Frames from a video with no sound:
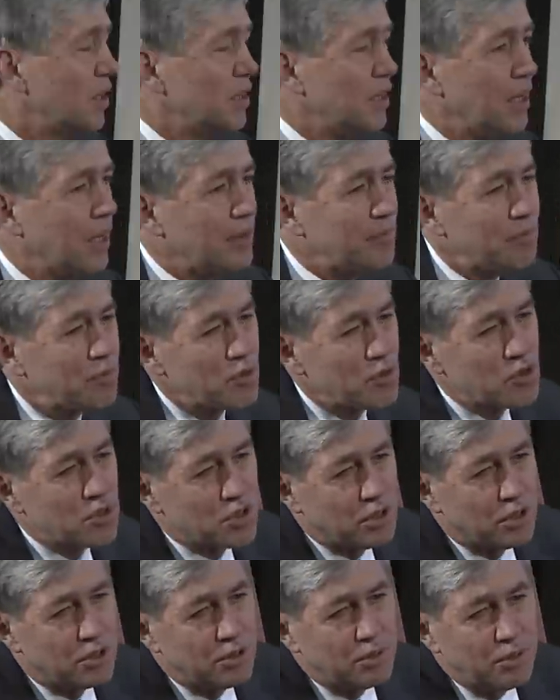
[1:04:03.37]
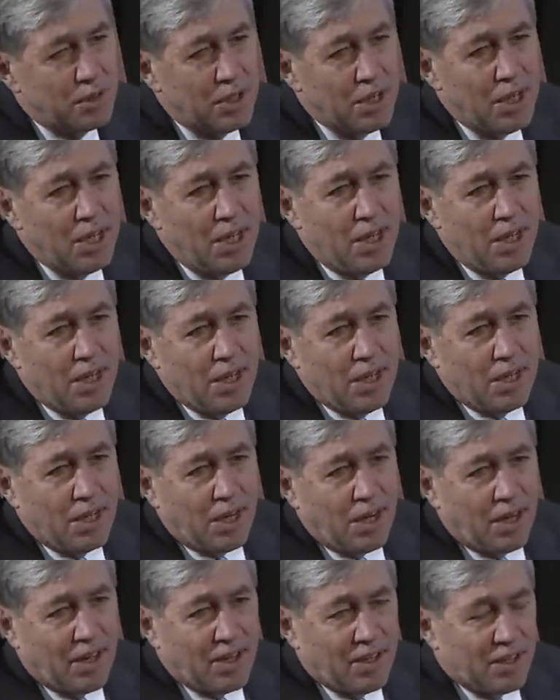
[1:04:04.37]
Yeah, so
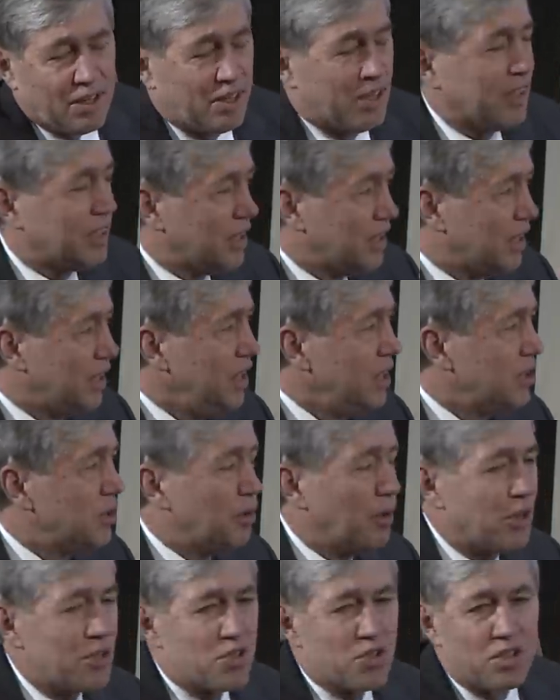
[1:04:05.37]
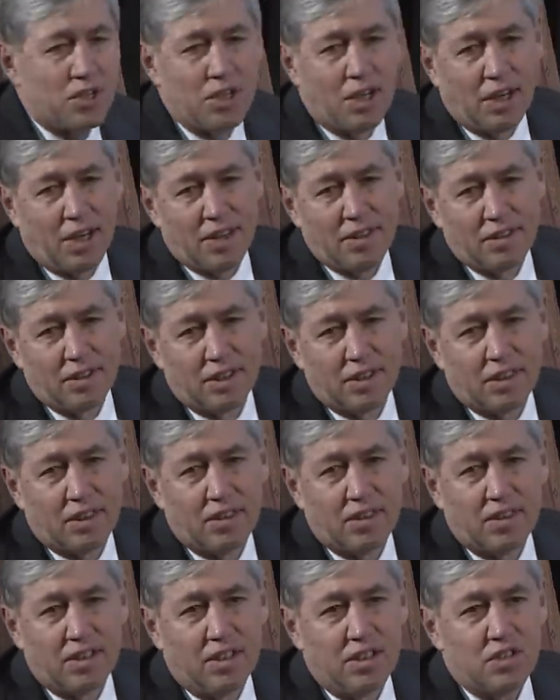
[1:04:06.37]
uh, key question. I think
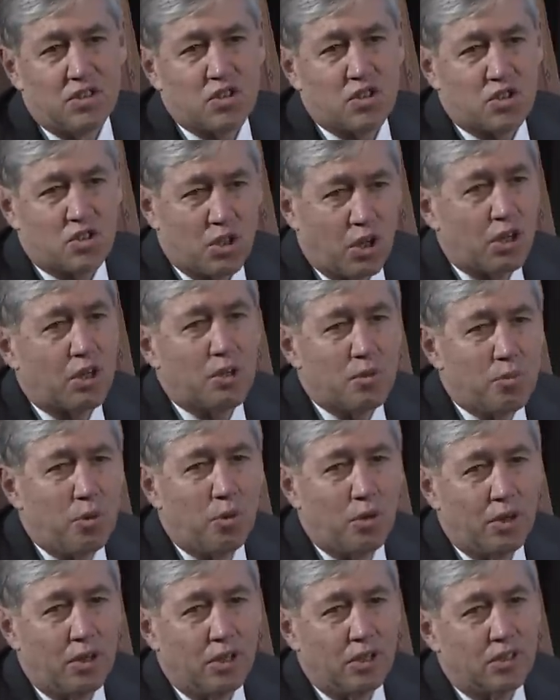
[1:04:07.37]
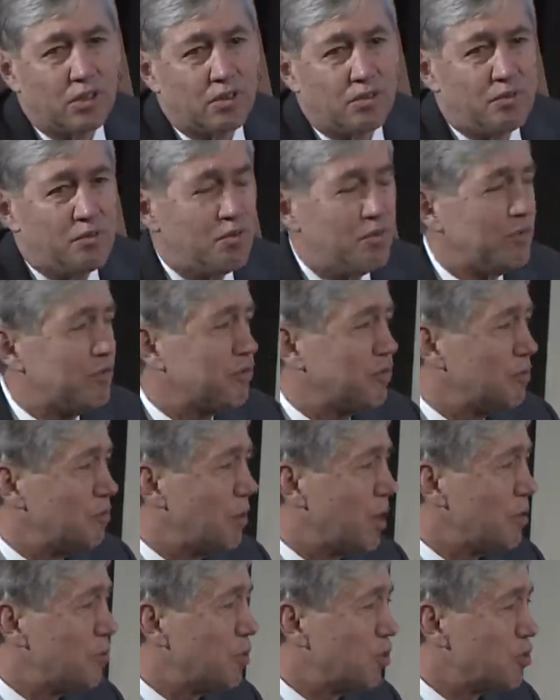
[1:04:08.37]
the starting point from
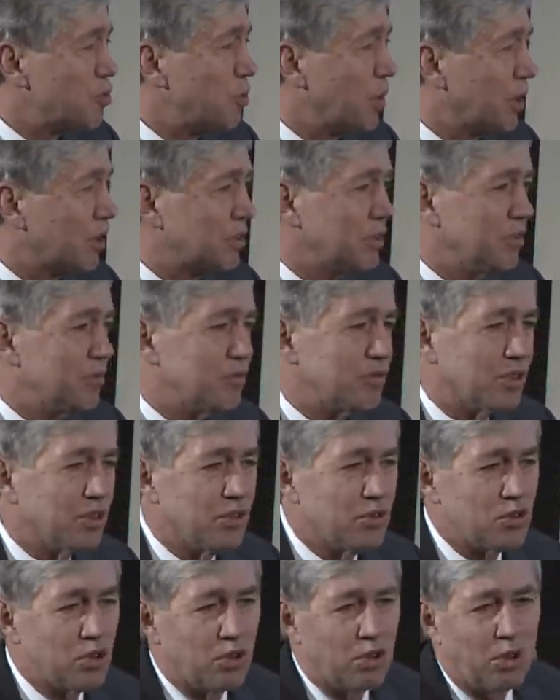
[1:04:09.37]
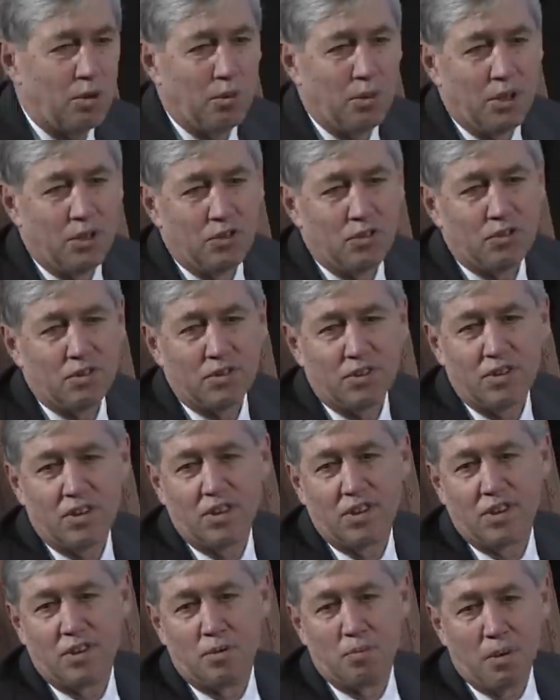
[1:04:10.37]
my perspective is always
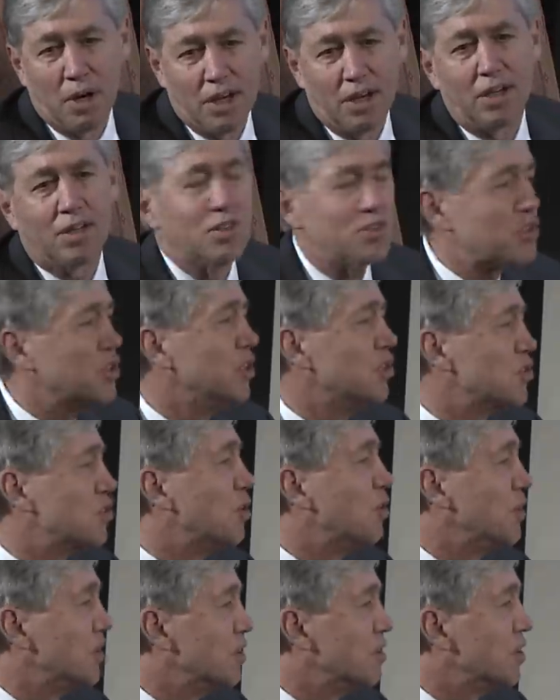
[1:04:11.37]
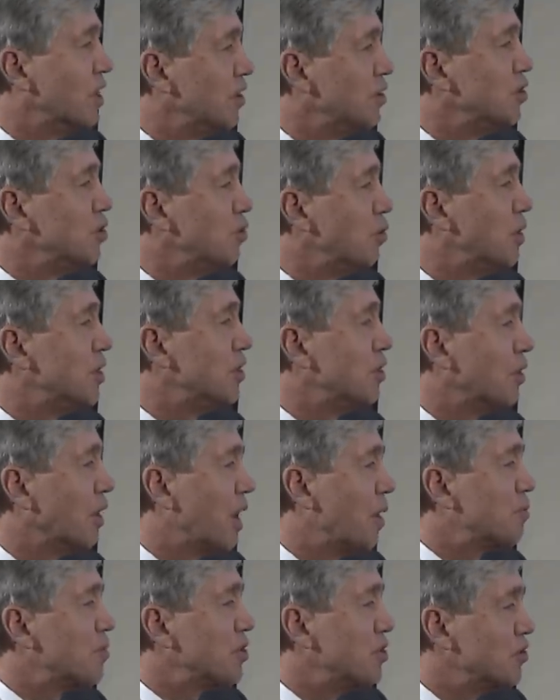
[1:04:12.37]
the biology is going to tell you what your
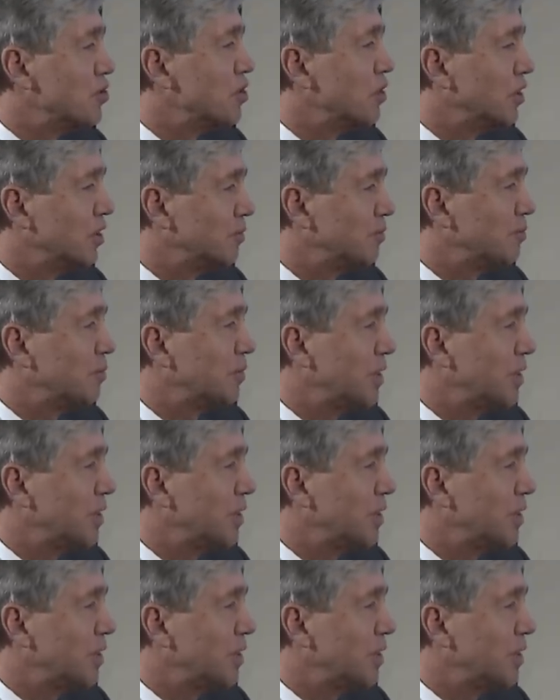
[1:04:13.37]
options are.